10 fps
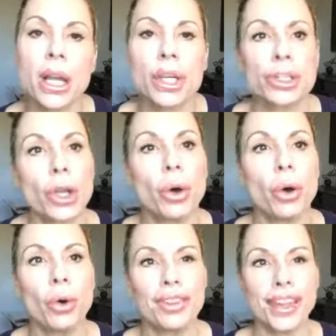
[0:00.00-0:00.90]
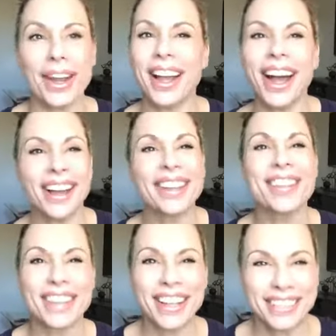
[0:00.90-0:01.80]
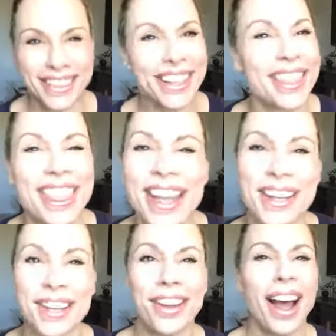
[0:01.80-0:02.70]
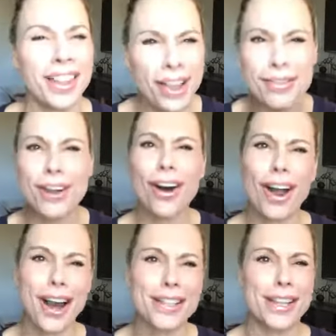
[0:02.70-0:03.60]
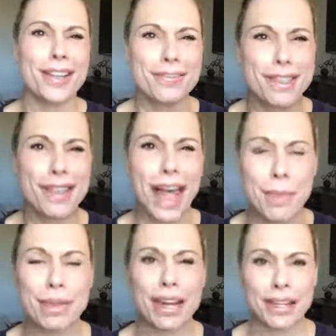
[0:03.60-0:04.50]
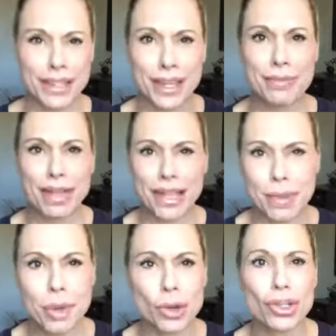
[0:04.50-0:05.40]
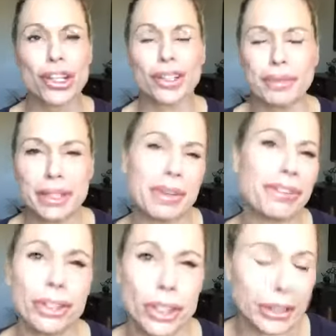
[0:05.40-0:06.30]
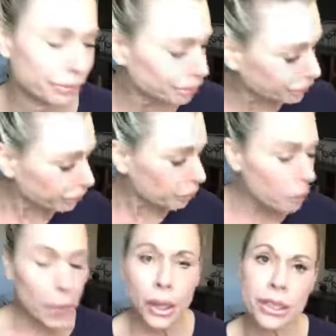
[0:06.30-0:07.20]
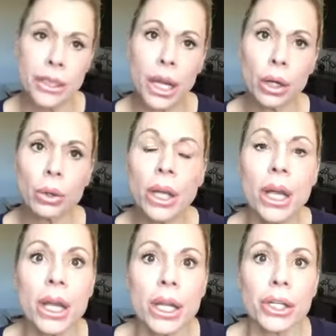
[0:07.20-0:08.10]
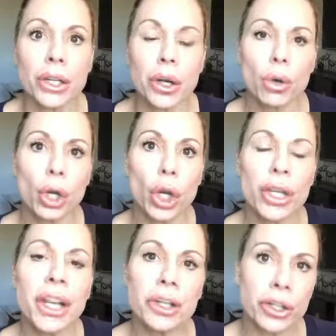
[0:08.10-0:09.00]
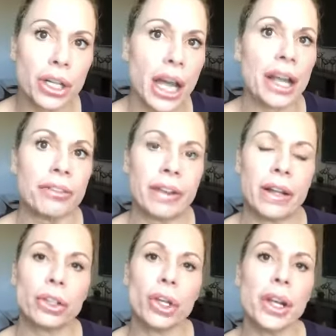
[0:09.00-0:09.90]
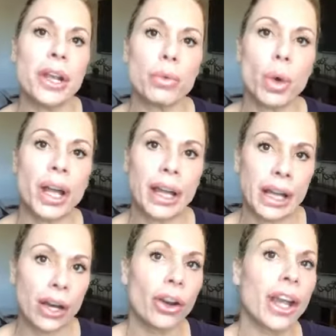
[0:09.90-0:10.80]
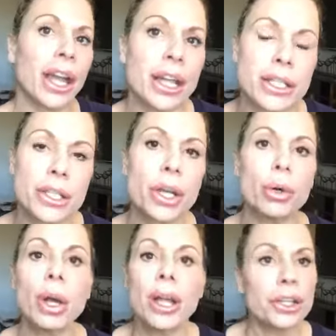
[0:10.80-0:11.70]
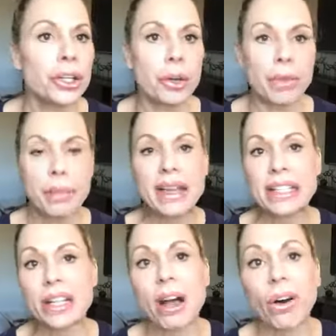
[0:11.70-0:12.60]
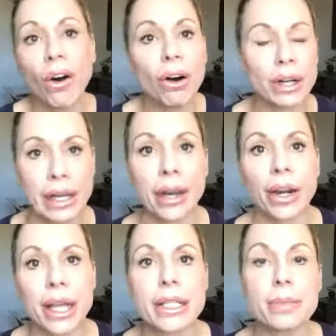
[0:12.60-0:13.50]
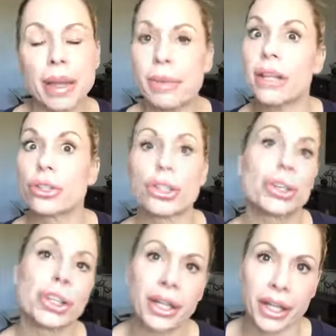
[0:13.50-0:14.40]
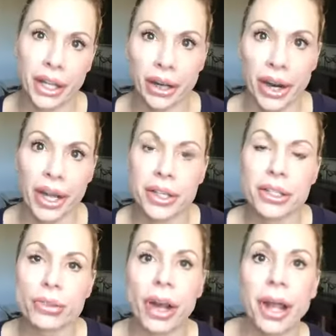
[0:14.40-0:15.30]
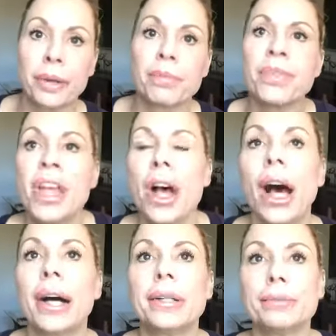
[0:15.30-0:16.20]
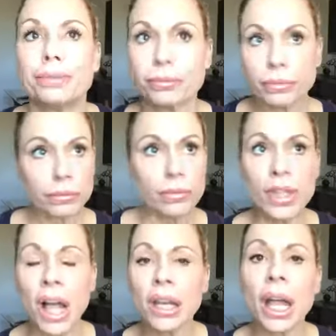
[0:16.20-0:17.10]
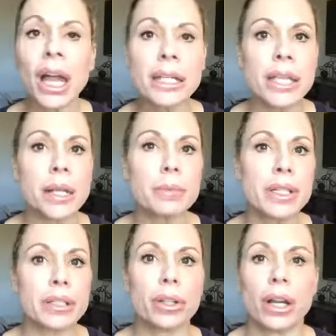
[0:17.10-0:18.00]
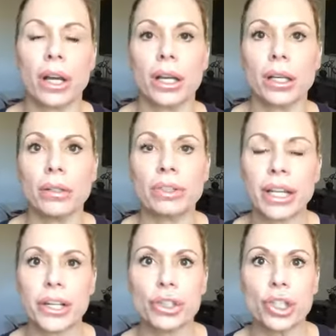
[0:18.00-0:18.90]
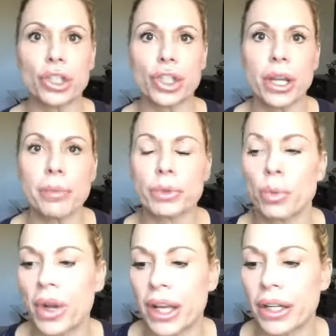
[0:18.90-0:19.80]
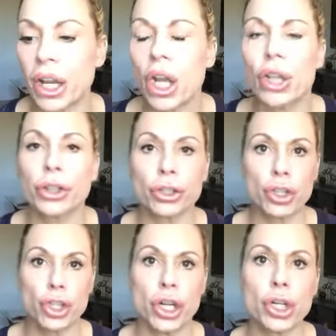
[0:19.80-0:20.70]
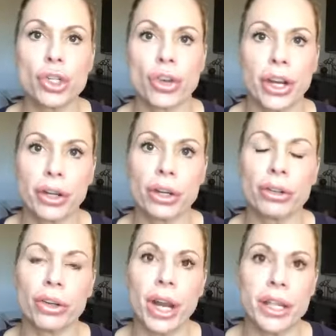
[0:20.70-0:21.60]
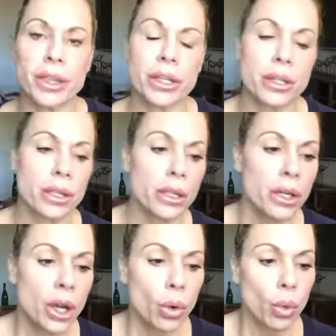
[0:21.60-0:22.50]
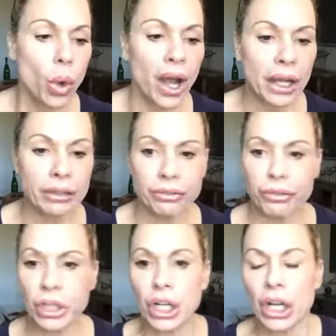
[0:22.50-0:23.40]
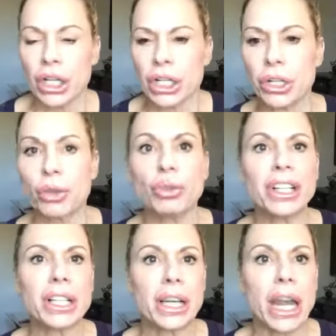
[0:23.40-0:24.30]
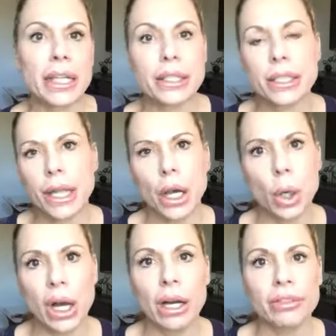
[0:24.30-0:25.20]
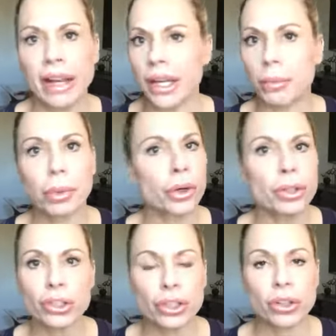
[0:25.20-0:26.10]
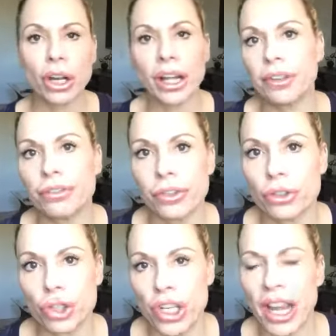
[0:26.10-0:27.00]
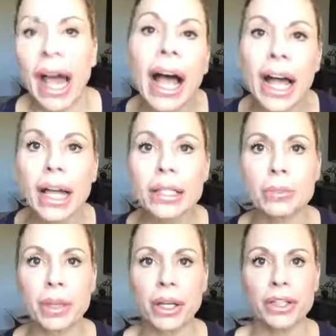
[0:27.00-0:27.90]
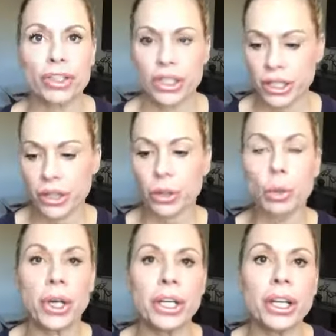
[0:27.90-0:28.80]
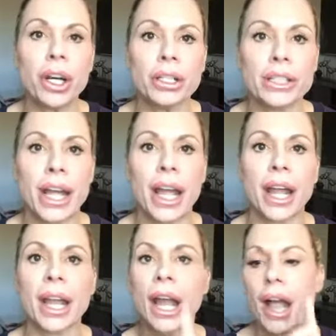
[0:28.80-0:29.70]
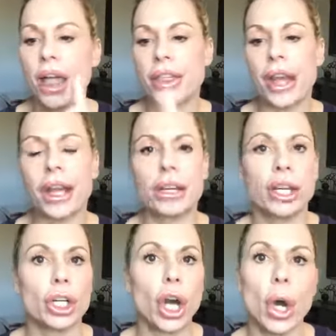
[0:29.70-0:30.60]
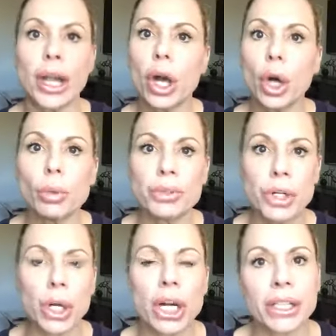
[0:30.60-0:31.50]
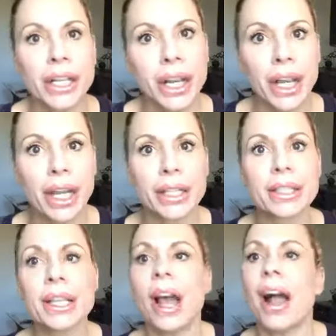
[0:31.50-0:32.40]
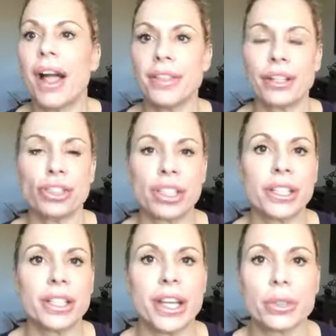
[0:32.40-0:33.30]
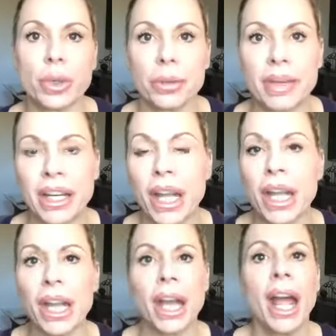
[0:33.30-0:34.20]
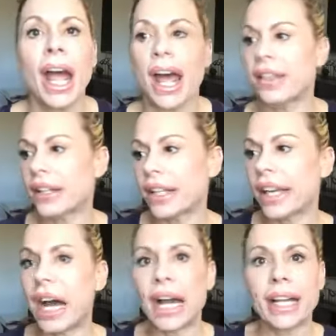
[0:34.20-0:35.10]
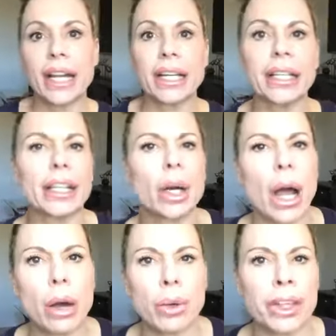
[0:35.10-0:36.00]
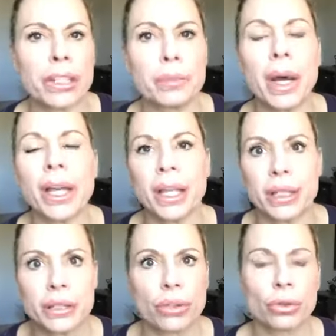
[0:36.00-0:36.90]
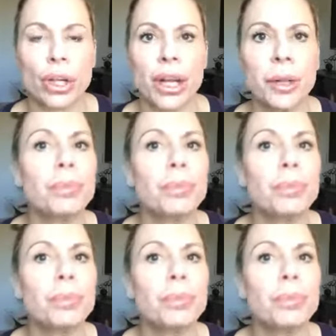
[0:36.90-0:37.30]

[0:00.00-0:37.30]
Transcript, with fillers: So there, I love it. See, thank you. I love the hearts. I love the happies. Give me the emotion. It makes me feel good. So, you know, look at your life and look at what areas. So, you know, maybe it's not all areas. Maybe it's certain areas, right? Um, a lot of times in uh, relationships when there's children, right, the, the wife, you know, really lets go of any personal life she has, because she's either working all day, then going home to her kids, and then she stays with them at night, and then the guy kind of can go out with his buddies, right?